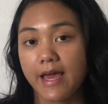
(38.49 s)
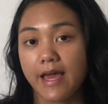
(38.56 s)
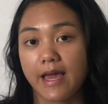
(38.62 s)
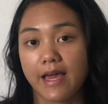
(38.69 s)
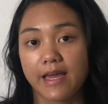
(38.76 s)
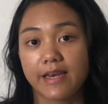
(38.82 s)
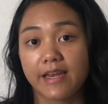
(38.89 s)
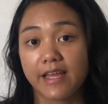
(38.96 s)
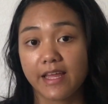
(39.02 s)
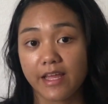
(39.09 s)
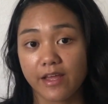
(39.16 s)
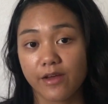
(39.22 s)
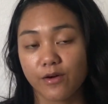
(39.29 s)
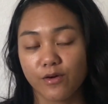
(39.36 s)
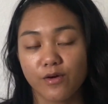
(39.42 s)
and
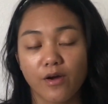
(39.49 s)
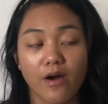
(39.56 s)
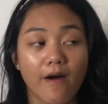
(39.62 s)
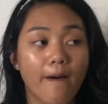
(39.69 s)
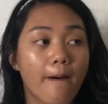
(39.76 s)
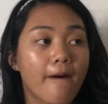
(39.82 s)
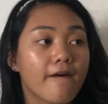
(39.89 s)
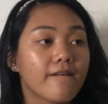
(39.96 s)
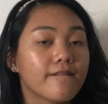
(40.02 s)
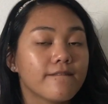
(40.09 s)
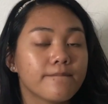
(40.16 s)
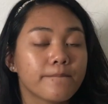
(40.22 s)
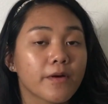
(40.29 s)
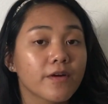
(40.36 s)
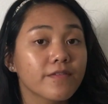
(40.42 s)
healed
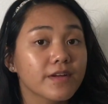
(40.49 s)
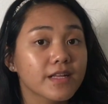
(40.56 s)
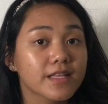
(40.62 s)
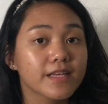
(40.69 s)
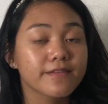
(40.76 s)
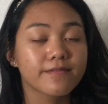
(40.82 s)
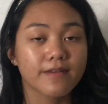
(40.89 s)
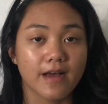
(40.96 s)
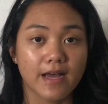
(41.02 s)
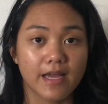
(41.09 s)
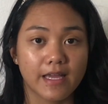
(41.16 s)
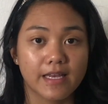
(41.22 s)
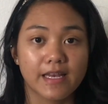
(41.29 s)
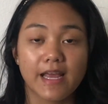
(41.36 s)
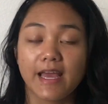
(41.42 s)
perfectly
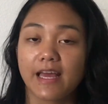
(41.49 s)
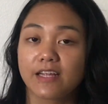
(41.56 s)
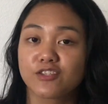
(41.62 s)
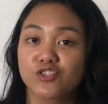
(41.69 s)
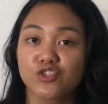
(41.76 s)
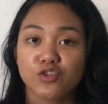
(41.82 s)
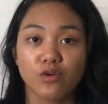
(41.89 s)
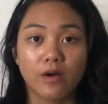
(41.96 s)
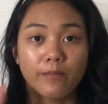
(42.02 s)
fine, and so